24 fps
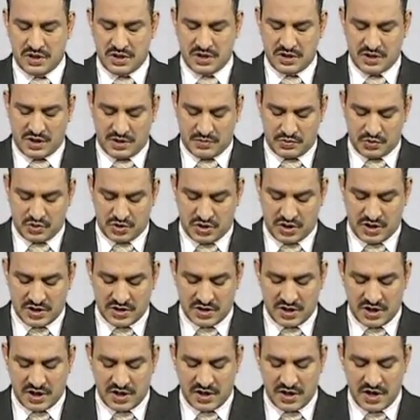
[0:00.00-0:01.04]

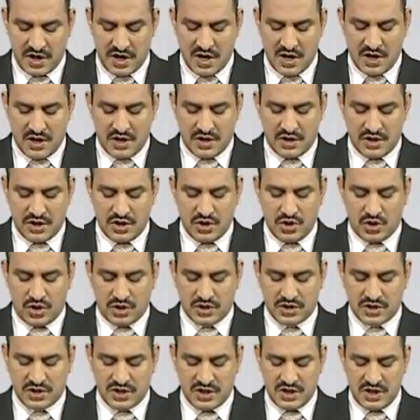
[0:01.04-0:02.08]
substrates are
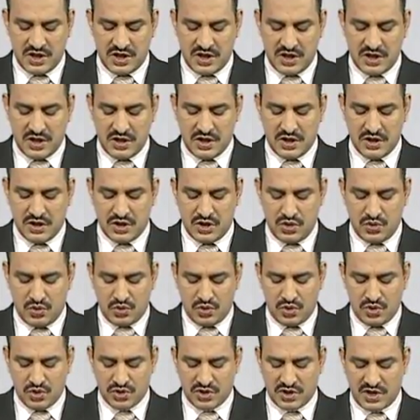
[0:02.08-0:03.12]

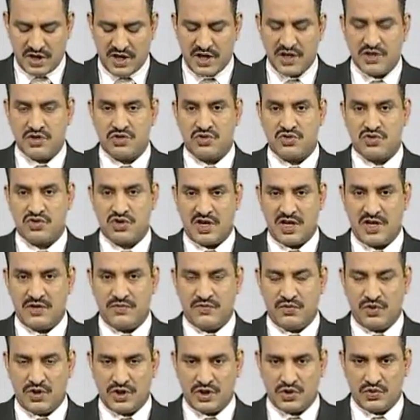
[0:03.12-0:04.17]
deoxynucleoside
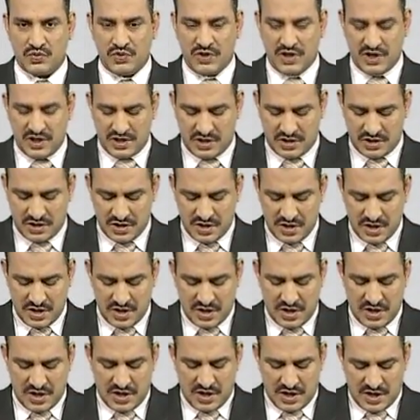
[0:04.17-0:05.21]
triphosphate,
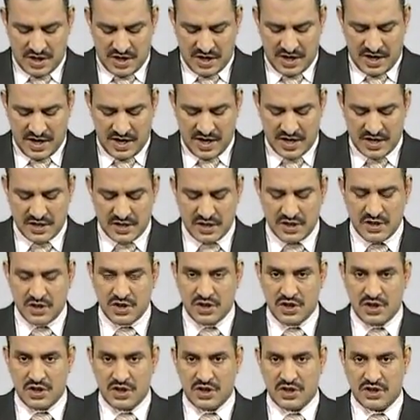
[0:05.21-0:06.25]
and
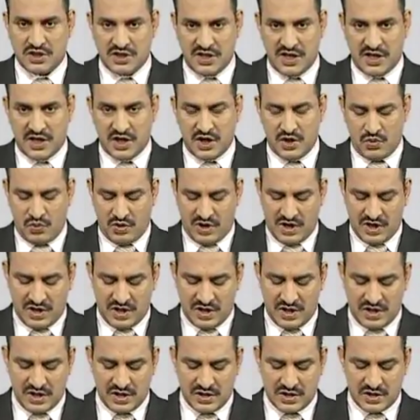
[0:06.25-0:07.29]
the second
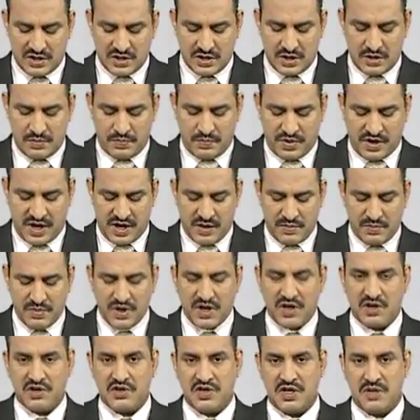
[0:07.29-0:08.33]
one is
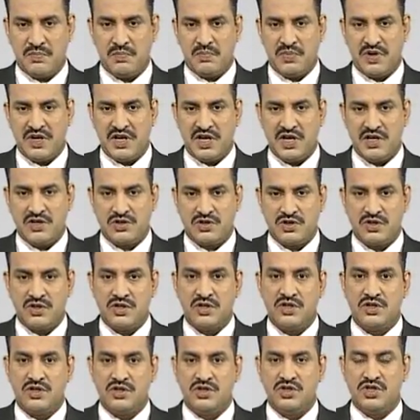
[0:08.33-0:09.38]
primer template
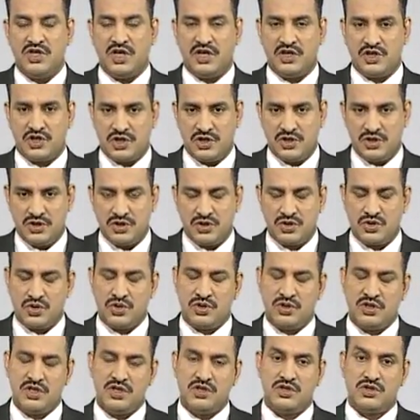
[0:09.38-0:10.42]
junction. So
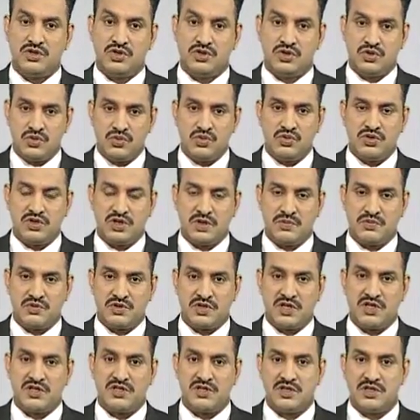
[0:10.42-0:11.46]
these two
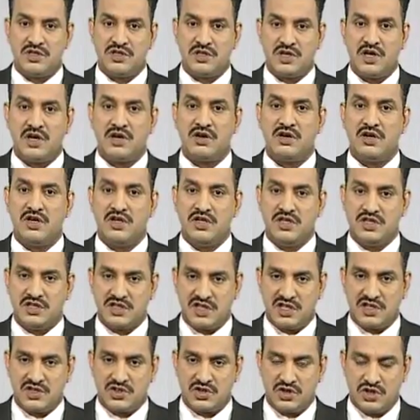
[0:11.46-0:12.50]
substances are
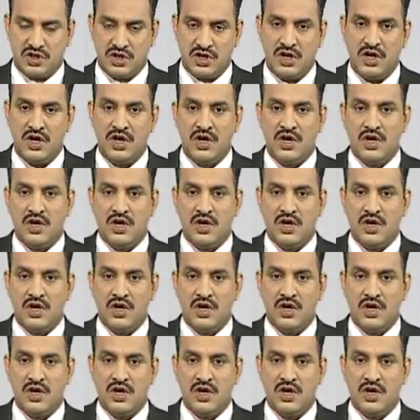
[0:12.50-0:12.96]
necessary